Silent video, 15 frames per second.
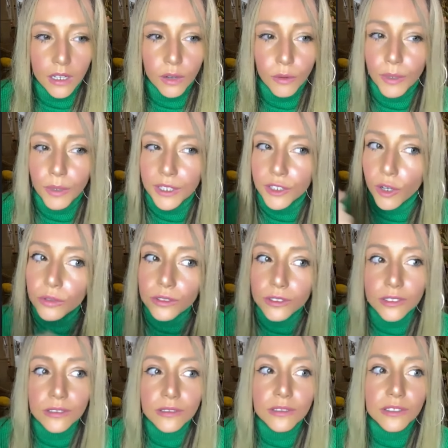we
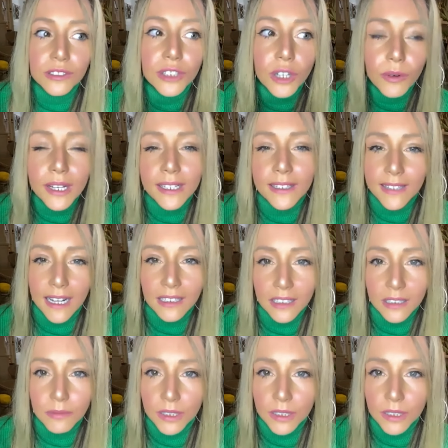don't know exactly,